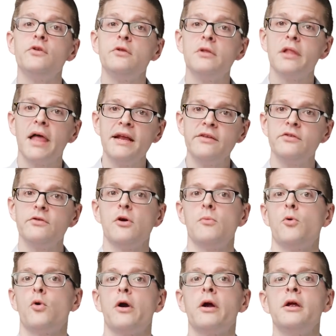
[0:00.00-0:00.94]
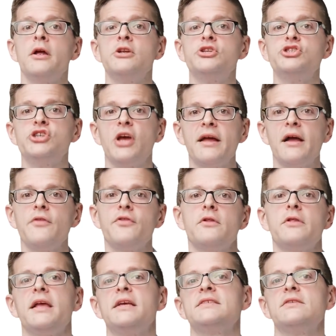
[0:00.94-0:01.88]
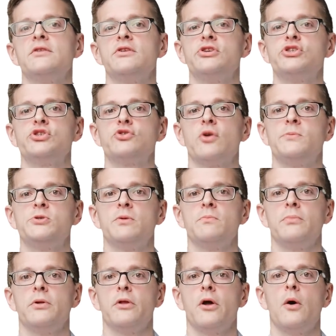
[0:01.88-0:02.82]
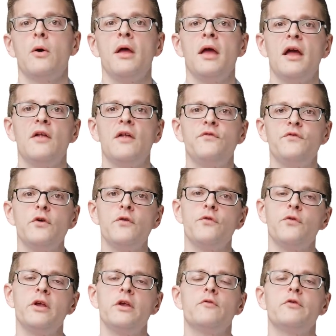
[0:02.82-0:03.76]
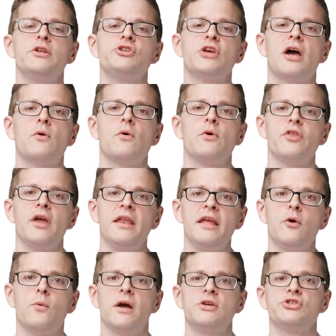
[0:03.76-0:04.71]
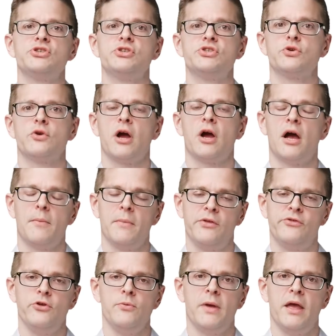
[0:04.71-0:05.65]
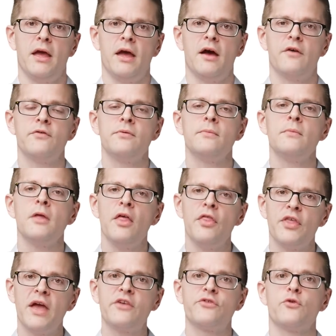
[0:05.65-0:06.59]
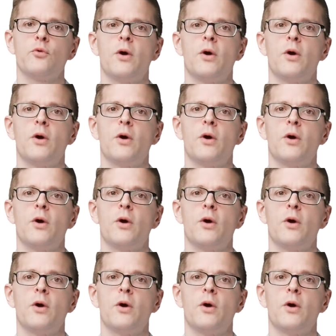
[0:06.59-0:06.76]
you'd like to know more, check out the links in the description below, and feel free to reach out with any questions or comments you may have. Thanks for